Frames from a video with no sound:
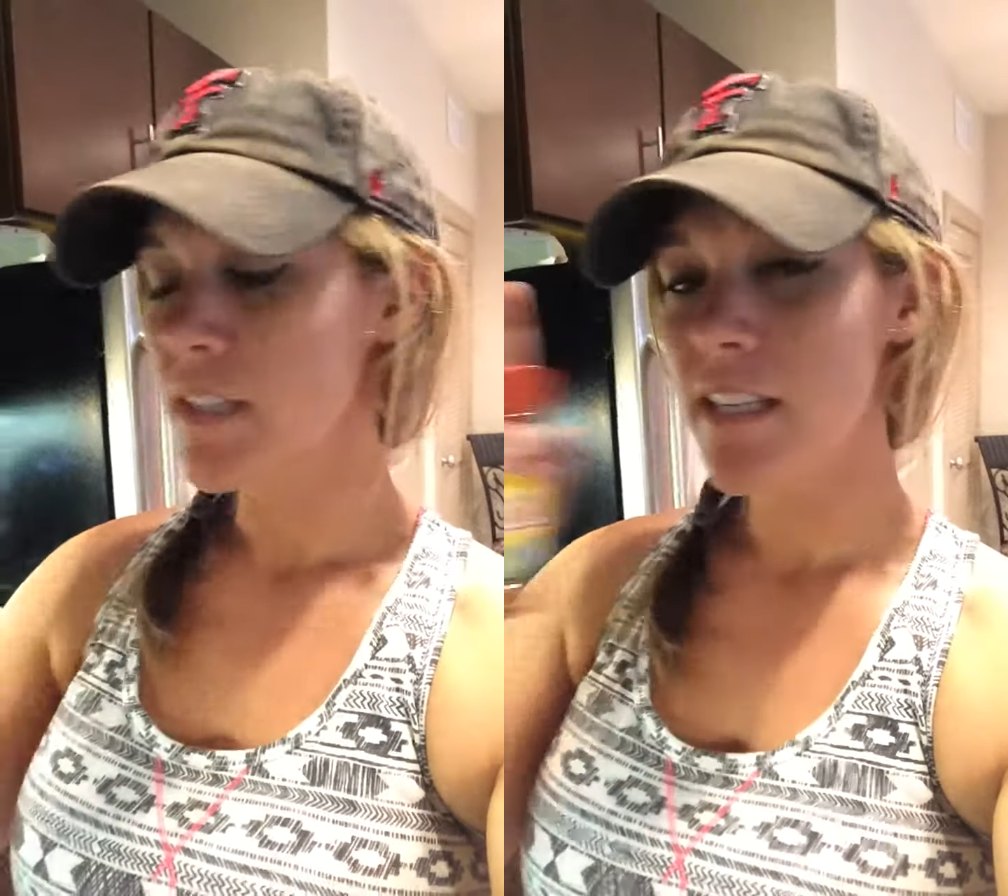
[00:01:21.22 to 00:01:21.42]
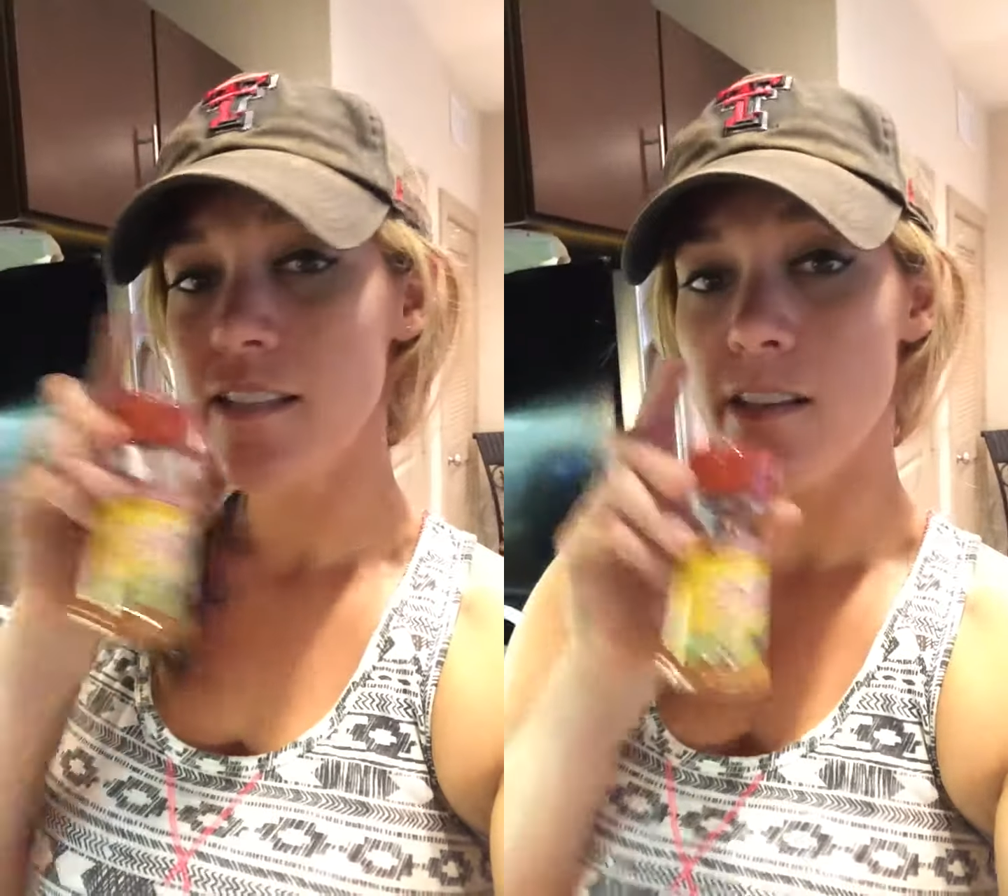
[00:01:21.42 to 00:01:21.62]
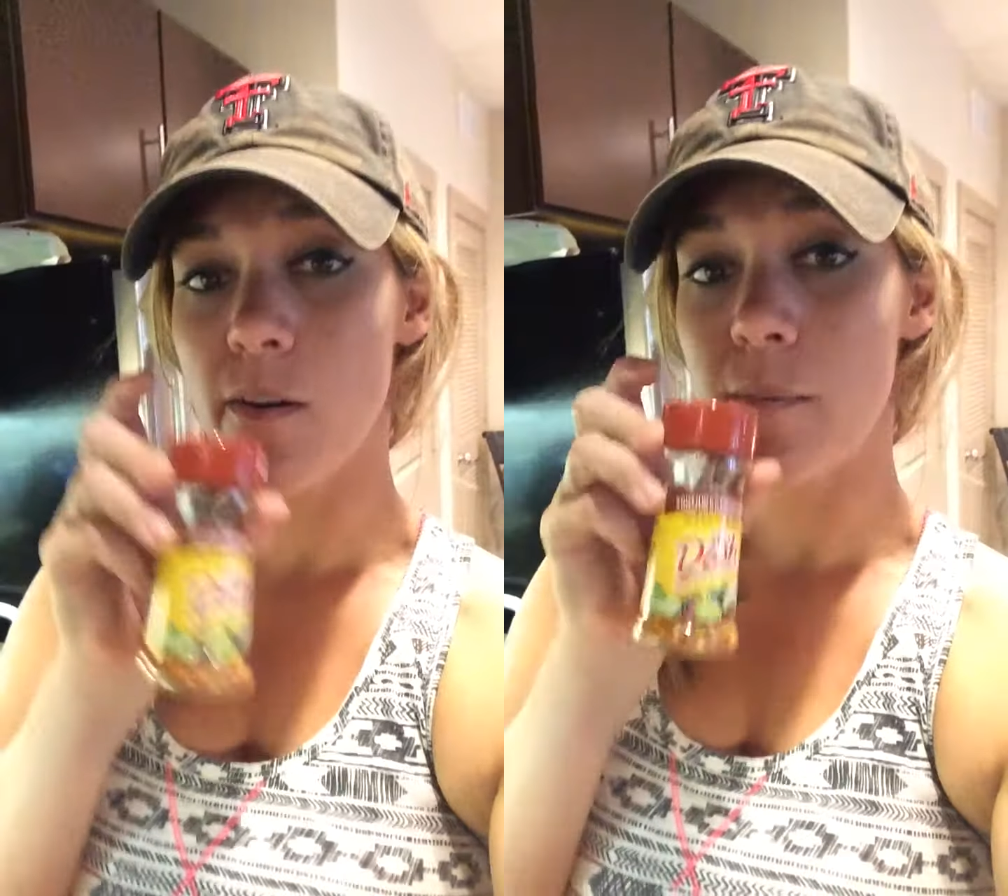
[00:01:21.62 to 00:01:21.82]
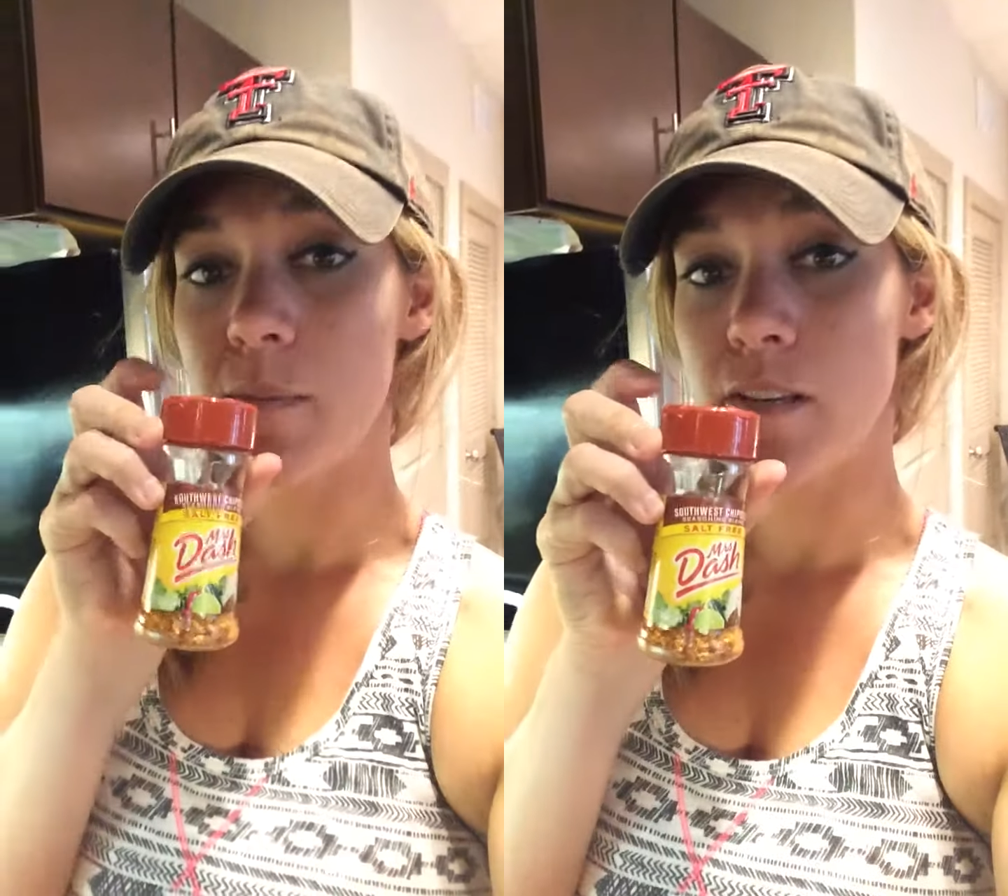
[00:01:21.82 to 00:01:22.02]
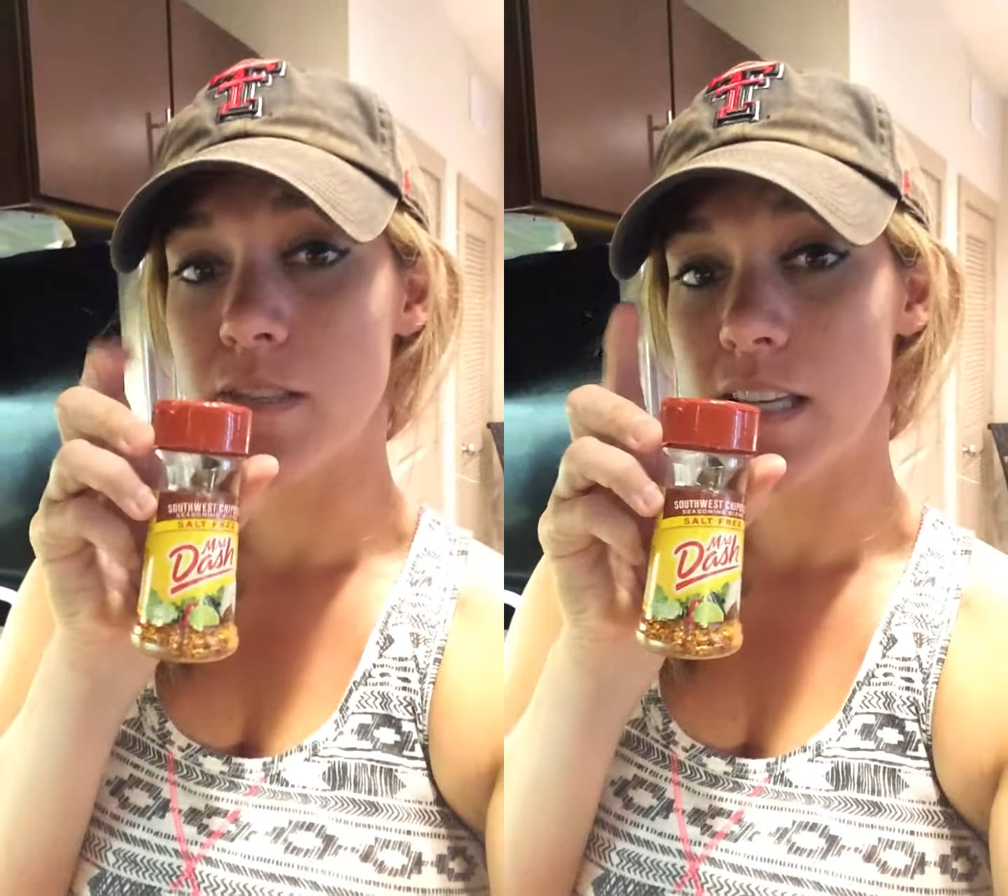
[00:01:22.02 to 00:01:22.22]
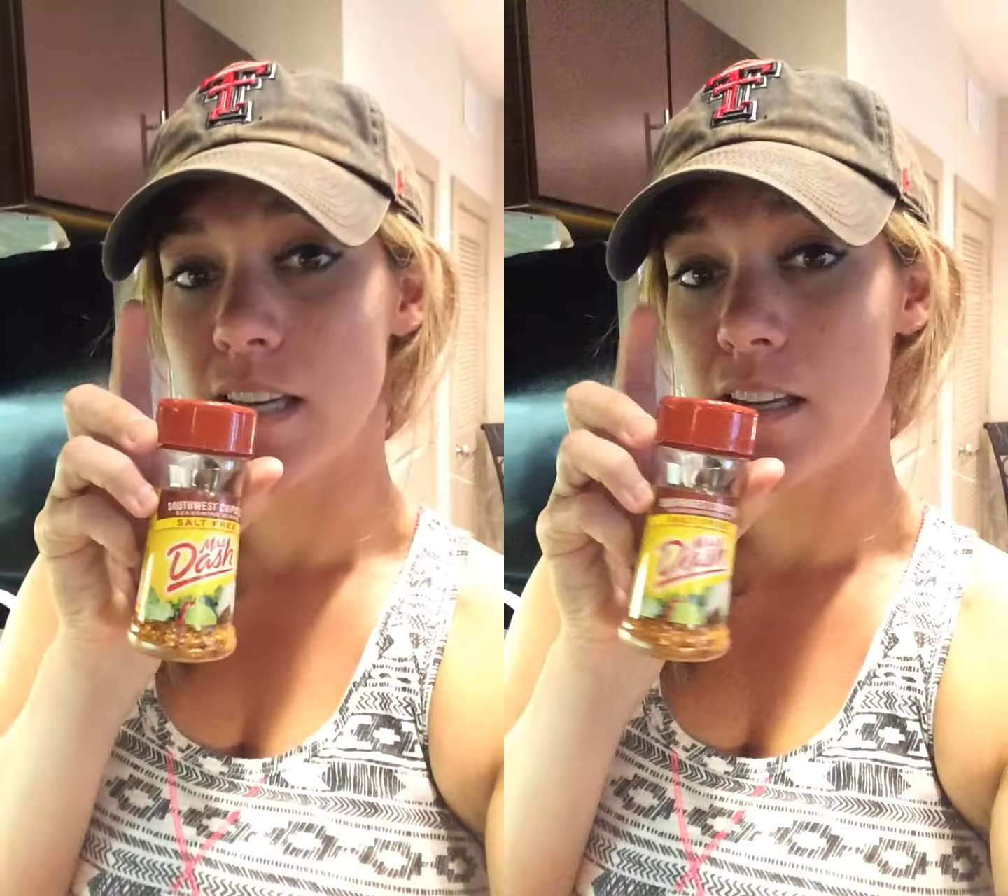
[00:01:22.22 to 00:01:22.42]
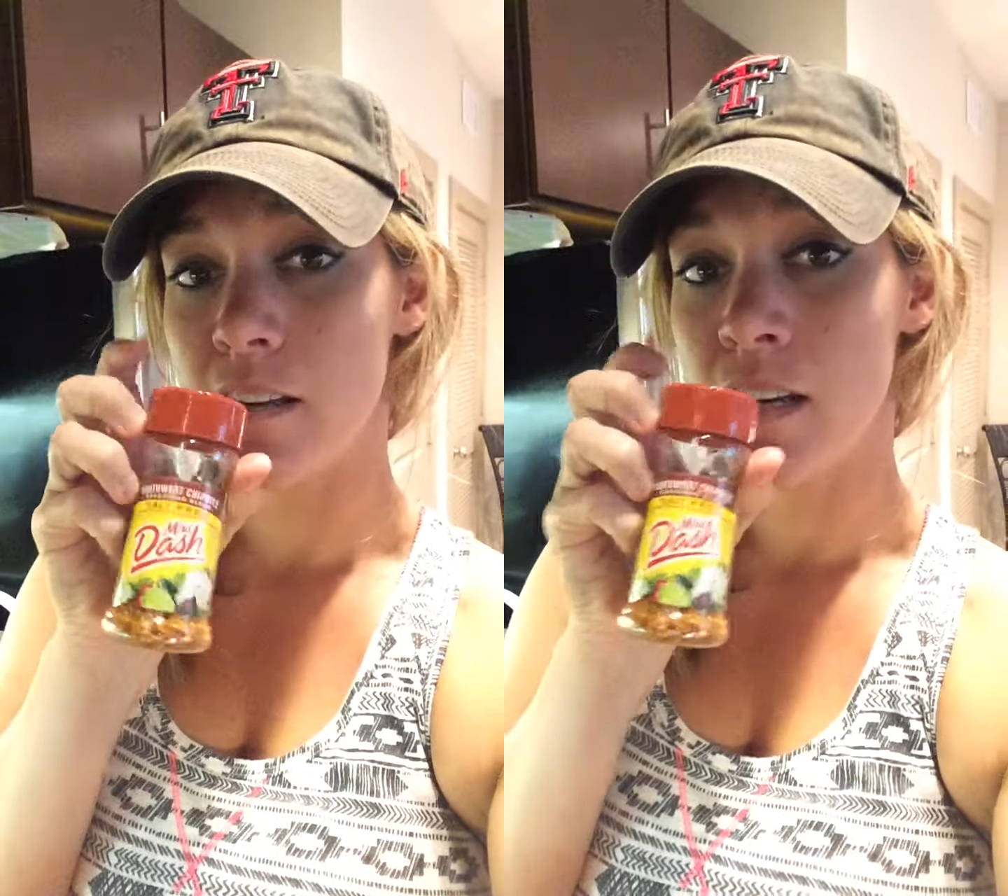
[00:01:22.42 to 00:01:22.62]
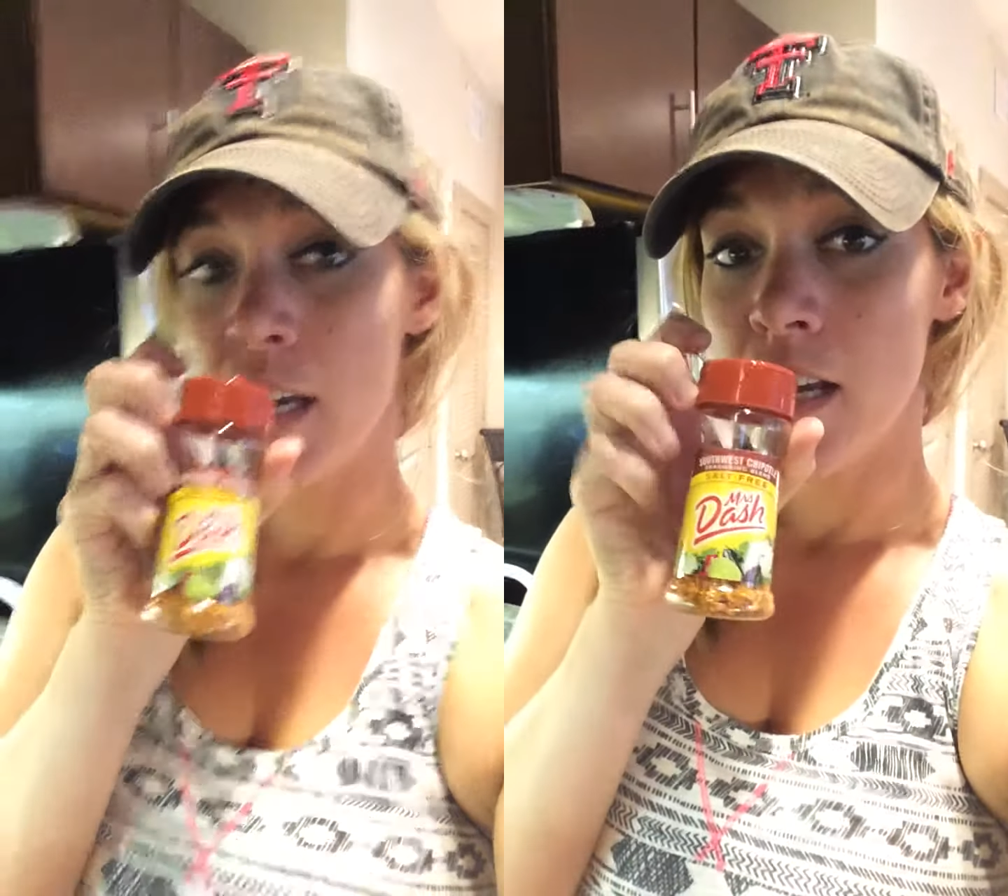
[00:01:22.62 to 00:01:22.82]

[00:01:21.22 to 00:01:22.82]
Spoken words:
and so I'm using